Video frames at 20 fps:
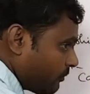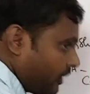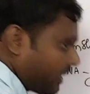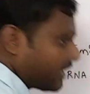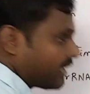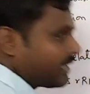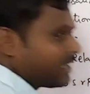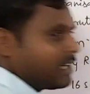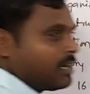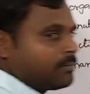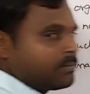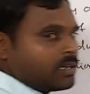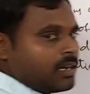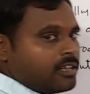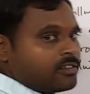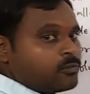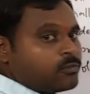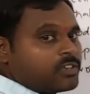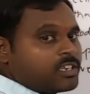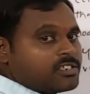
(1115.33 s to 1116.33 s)
5 kingdom
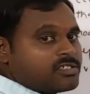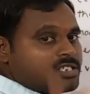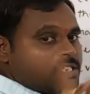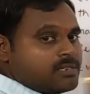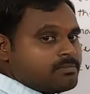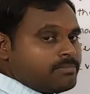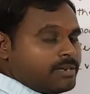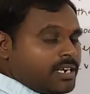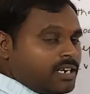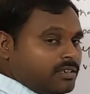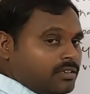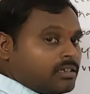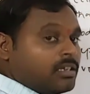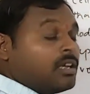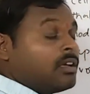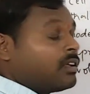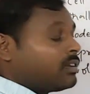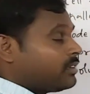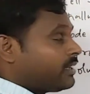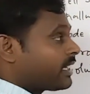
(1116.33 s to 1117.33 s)
classification,
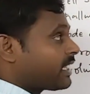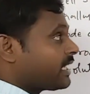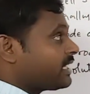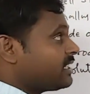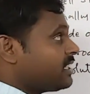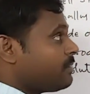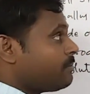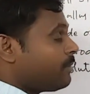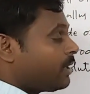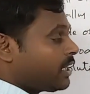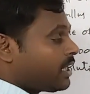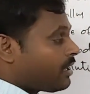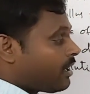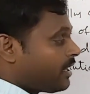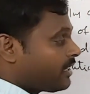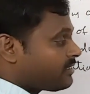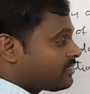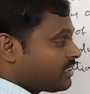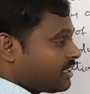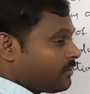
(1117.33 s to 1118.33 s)
but the kingdom
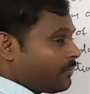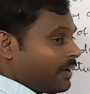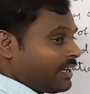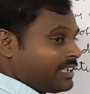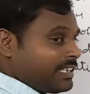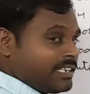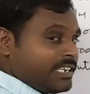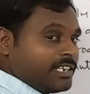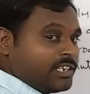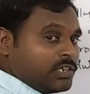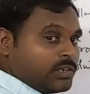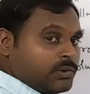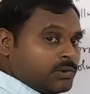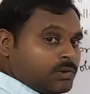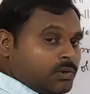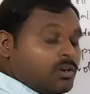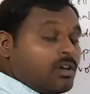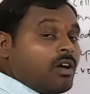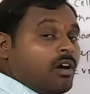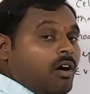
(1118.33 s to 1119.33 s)
Monera is divided
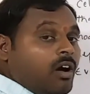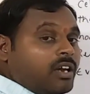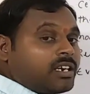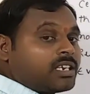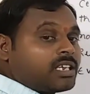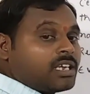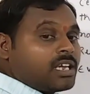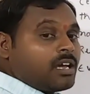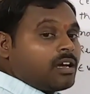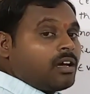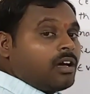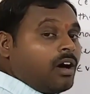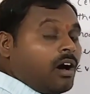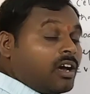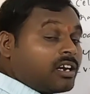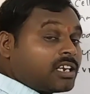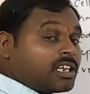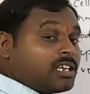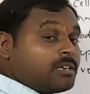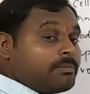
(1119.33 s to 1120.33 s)
into Archaea,
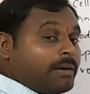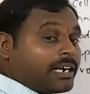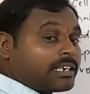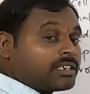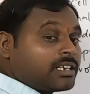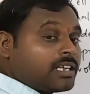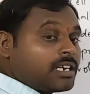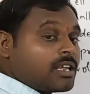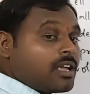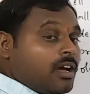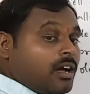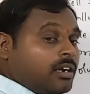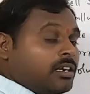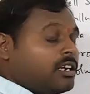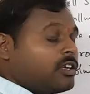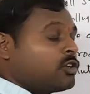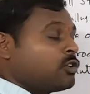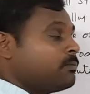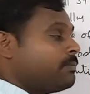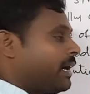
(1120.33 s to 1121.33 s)
Archaebacteria
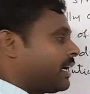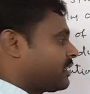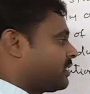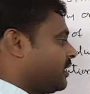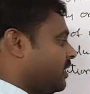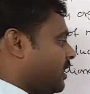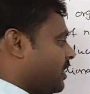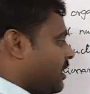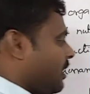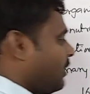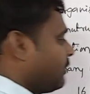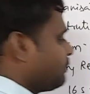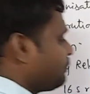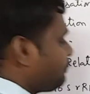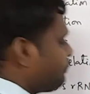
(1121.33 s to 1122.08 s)
and Eubacteria.